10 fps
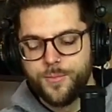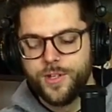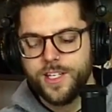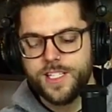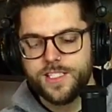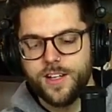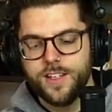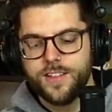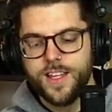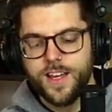
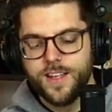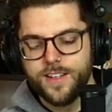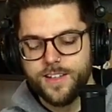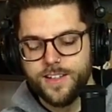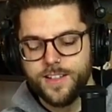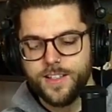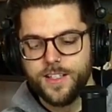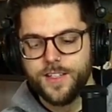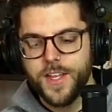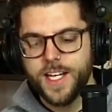excited that
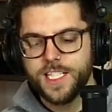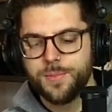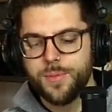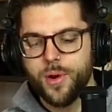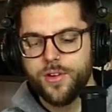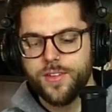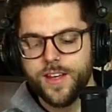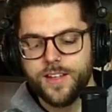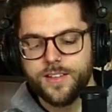I get to be part of that.